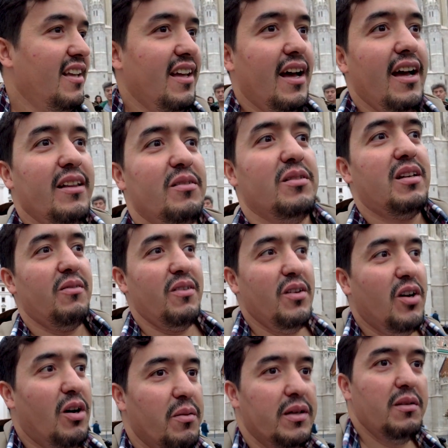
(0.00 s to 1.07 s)
I don't even
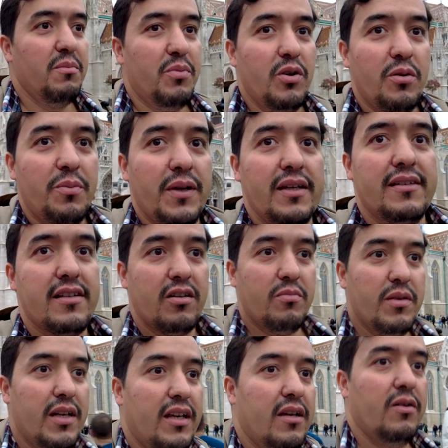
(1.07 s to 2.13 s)
know how many burpees, how
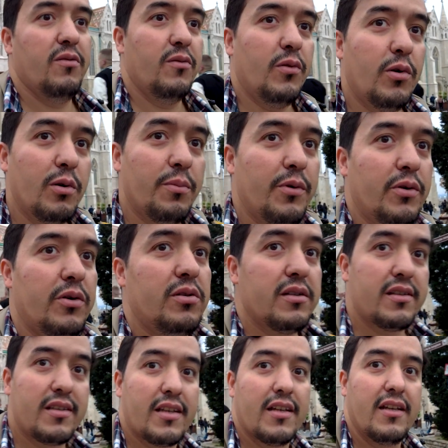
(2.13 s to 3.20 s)
many wall
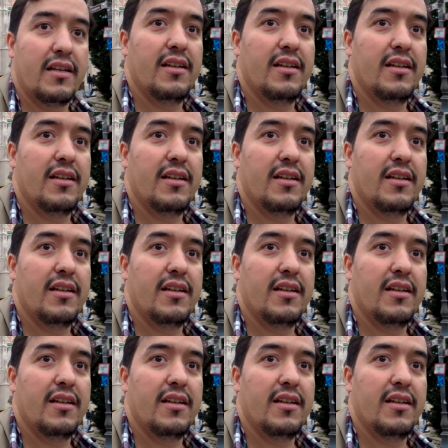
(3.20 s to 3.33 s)
balls.